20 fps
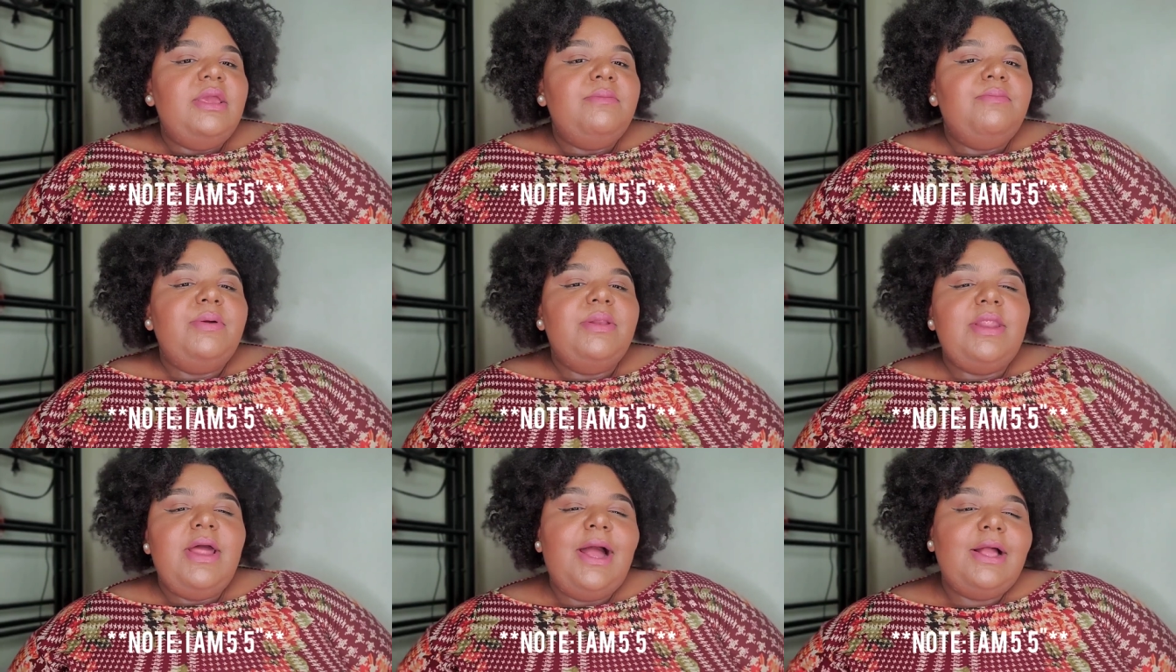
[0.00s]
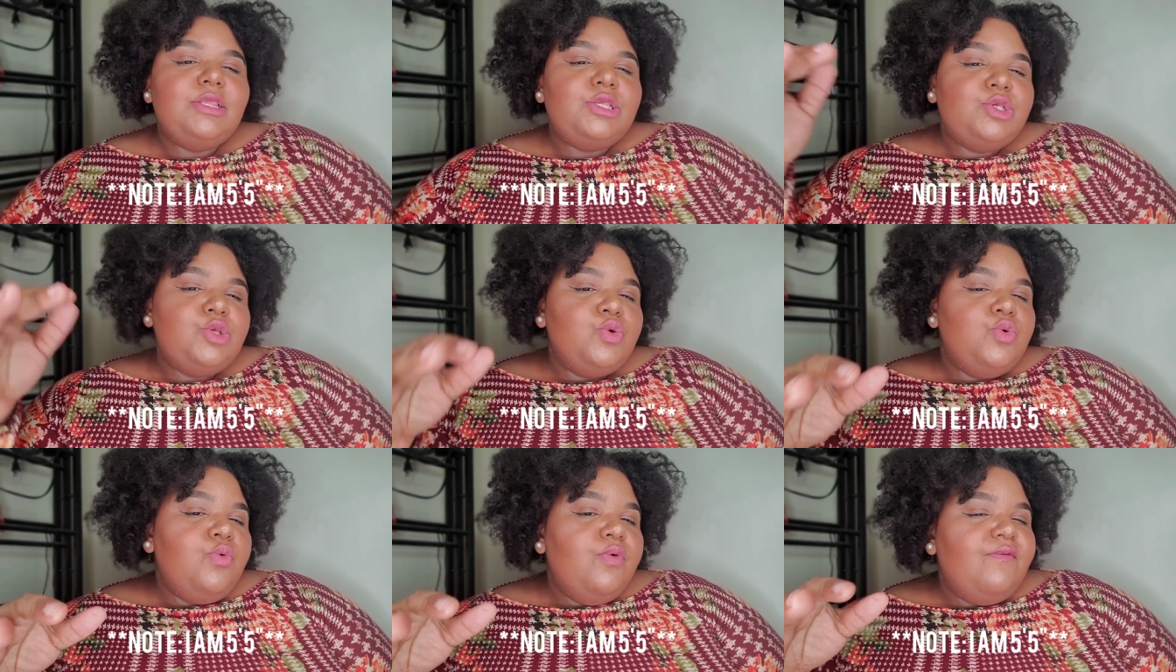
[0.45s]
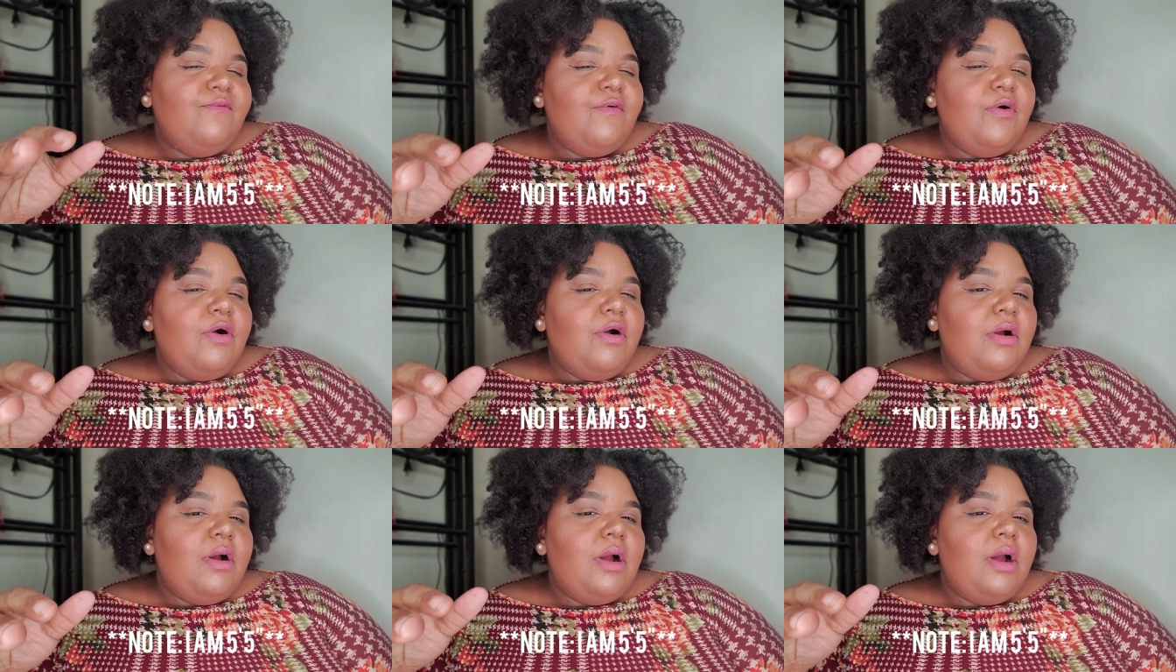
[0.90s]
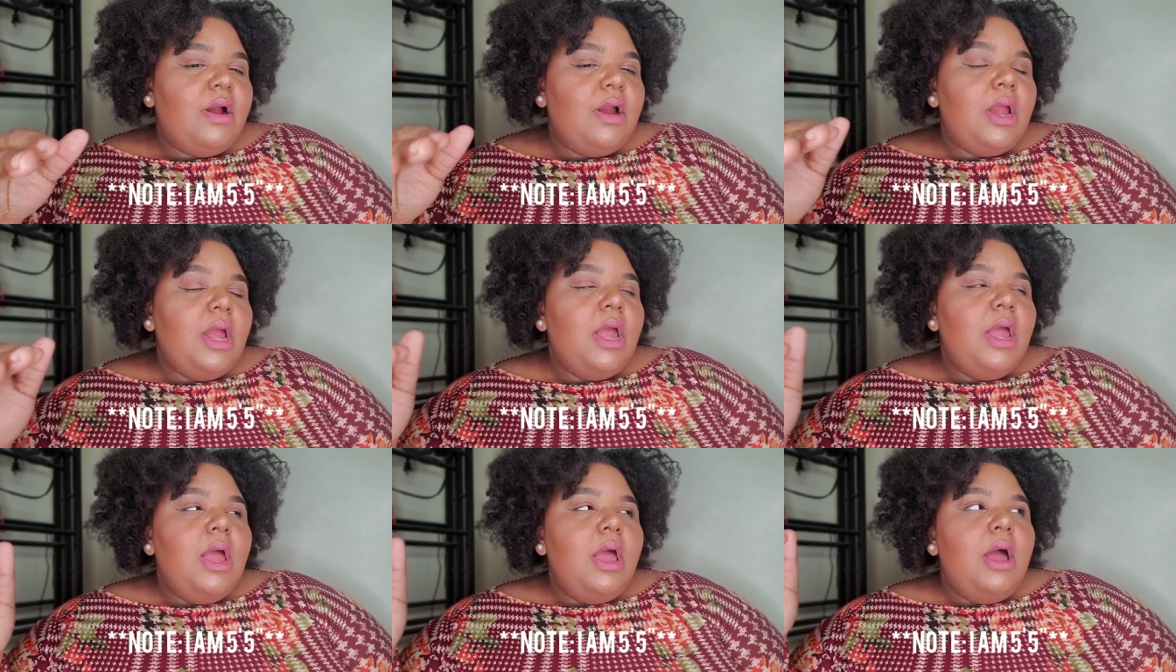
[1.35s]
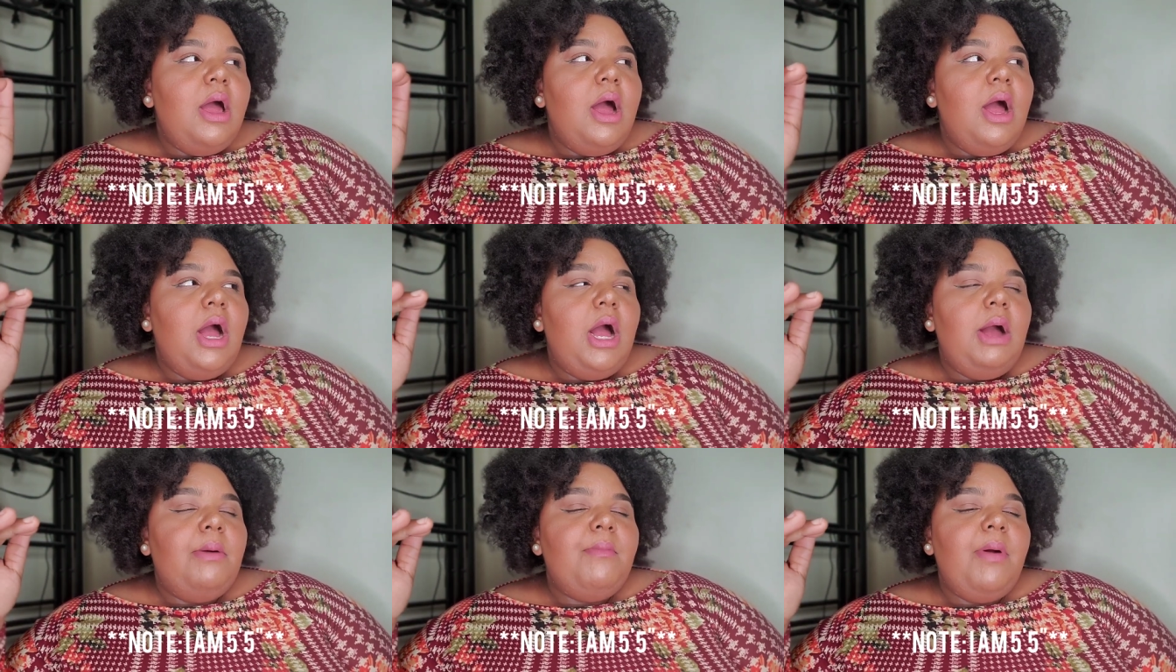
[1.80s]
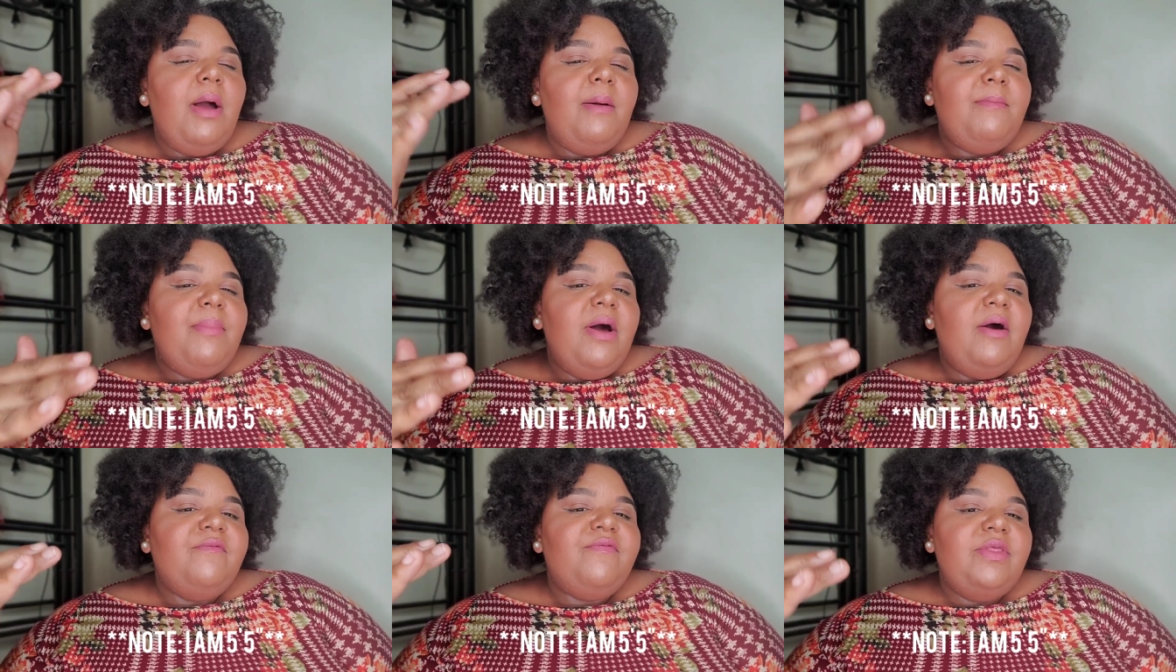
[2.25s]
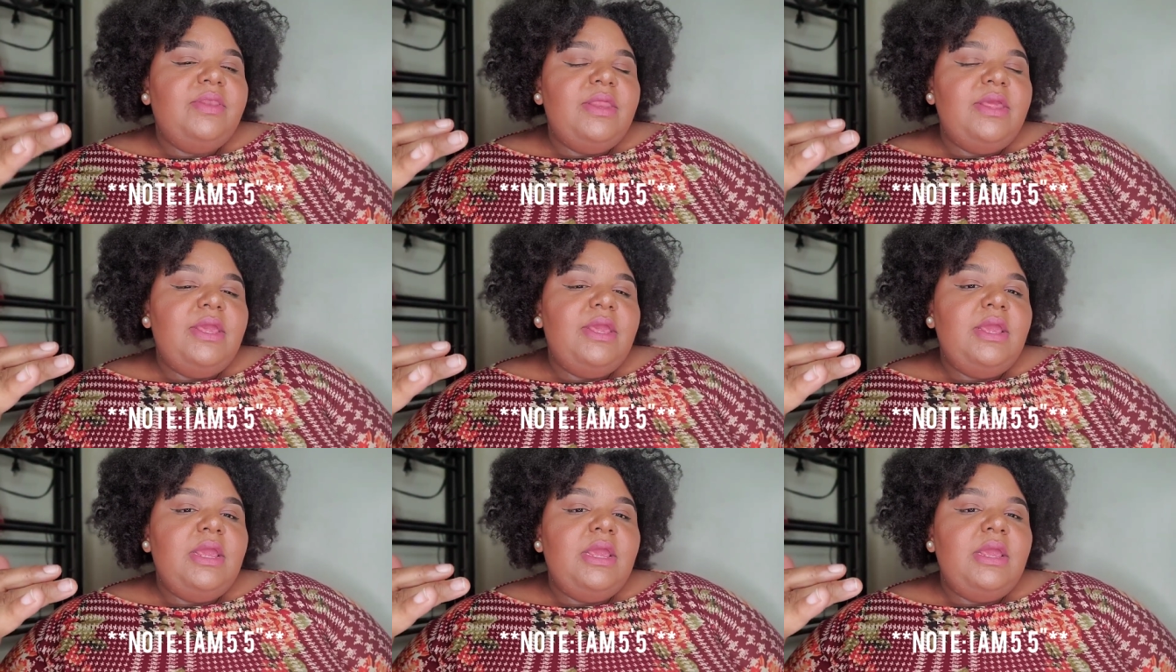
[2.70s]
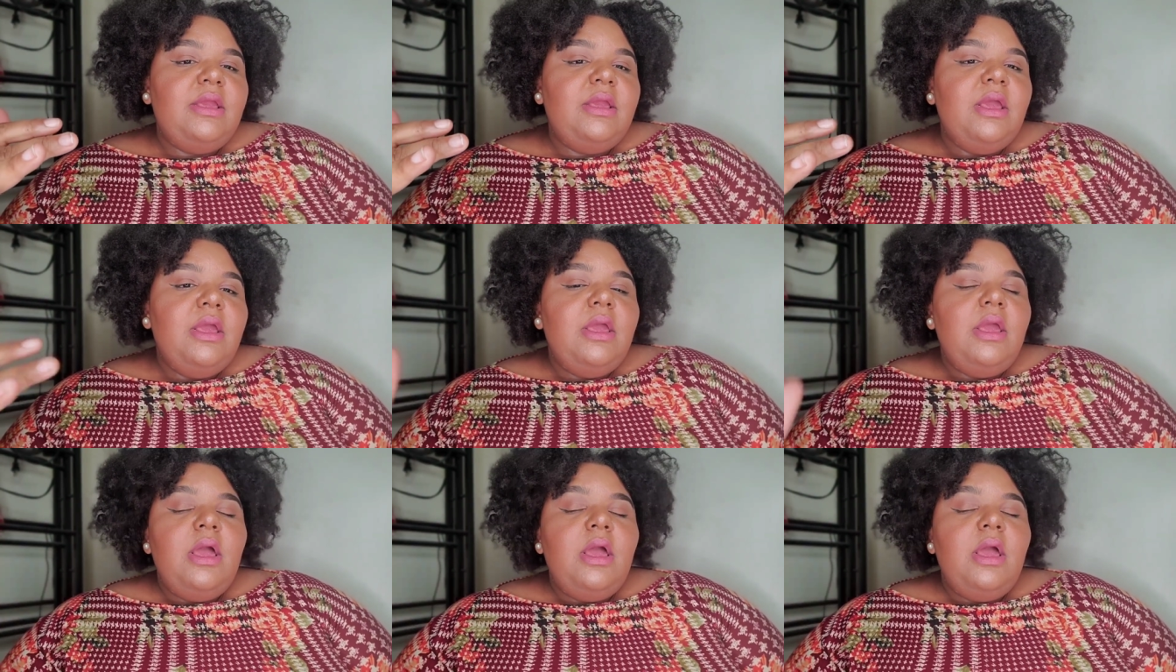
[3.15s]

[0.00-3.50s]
but not too far um, above the knee.